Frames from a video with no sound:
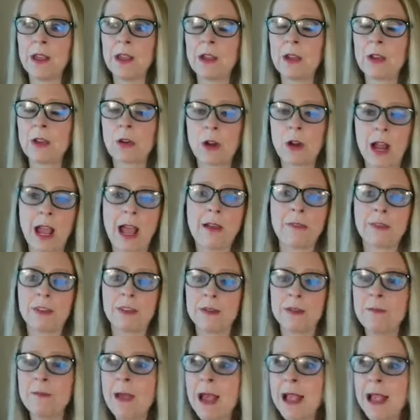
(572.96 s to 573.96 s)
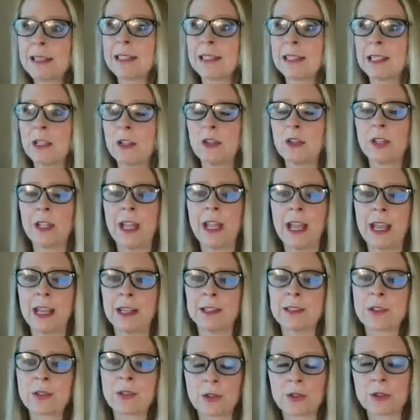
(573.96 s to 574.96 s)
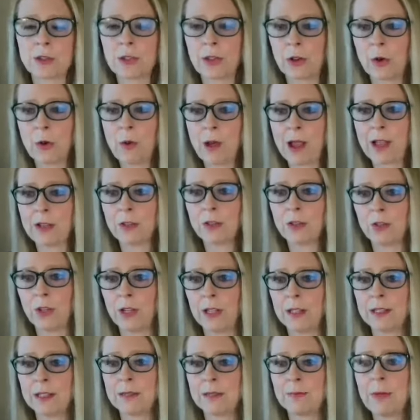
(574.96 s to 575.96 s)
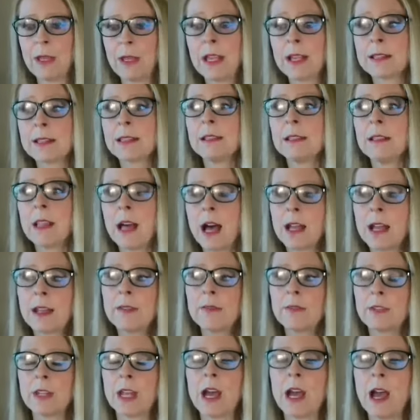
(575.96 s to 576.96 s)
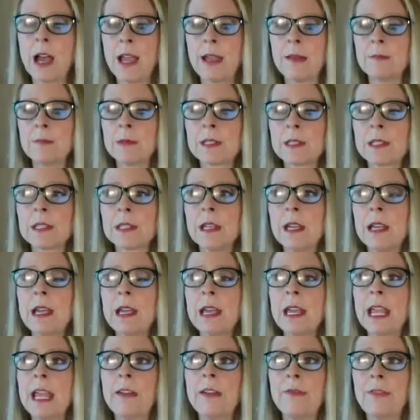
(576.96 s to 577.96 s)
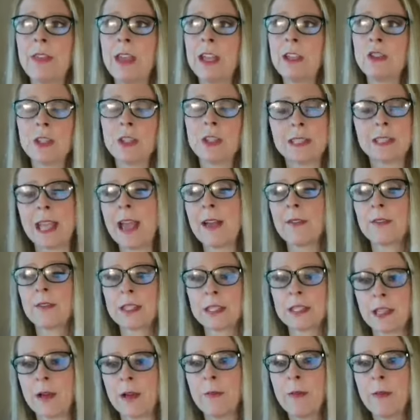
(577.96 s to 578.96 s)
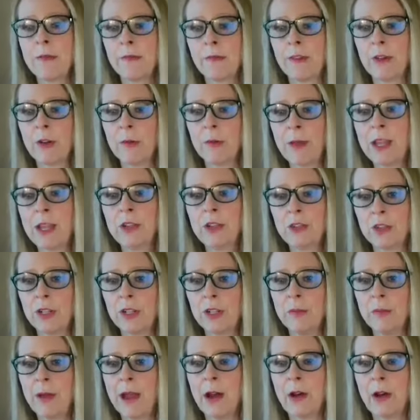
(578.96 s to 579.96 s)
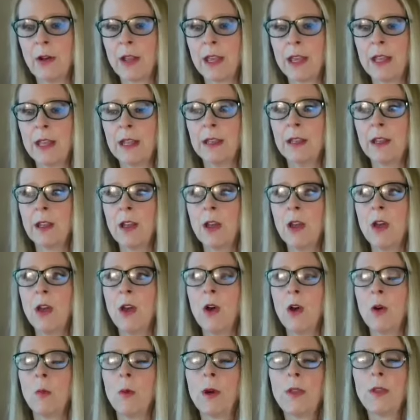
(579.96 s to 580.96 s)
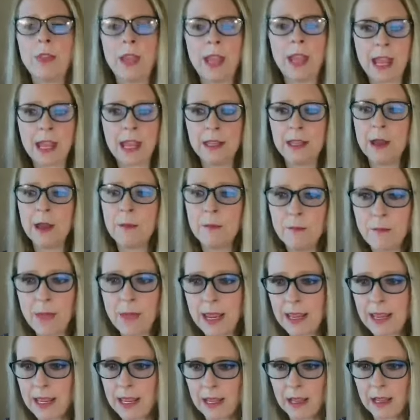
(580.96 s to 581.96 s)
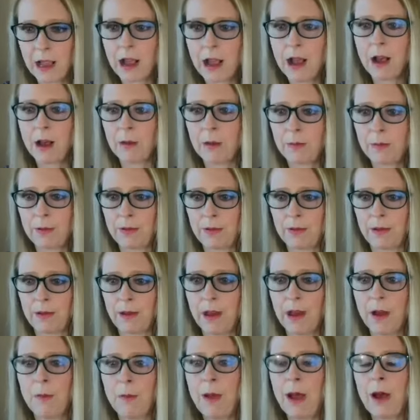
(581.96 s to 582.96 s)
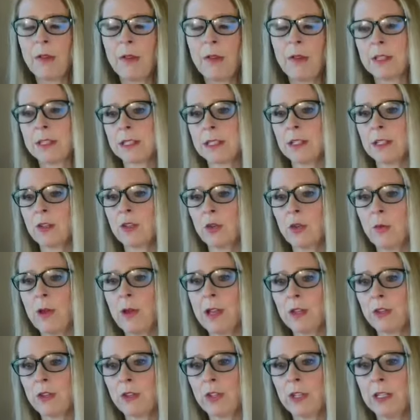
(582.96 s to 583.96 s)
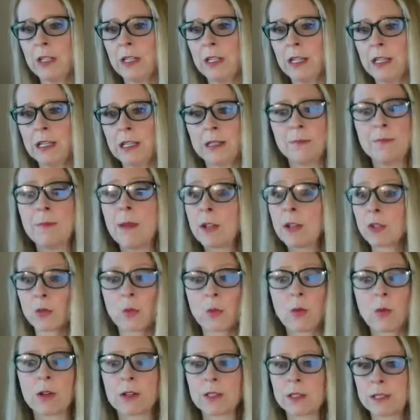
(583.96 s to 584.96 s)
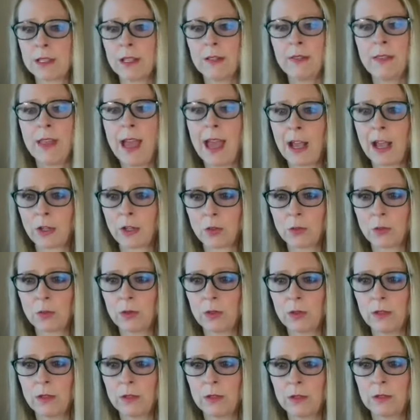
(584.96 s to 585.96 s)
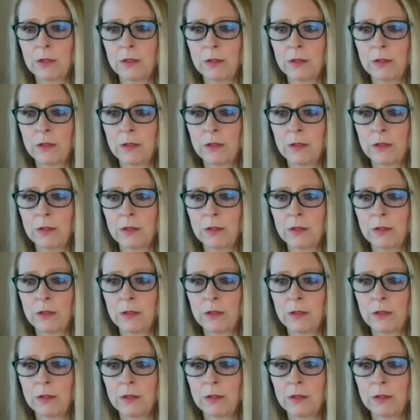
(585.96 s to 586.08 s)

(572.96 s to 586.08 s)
craft a message that answers their questions. Because a lot of times, if they just have some information about it, what they end up making up about the situation is much worse than the actual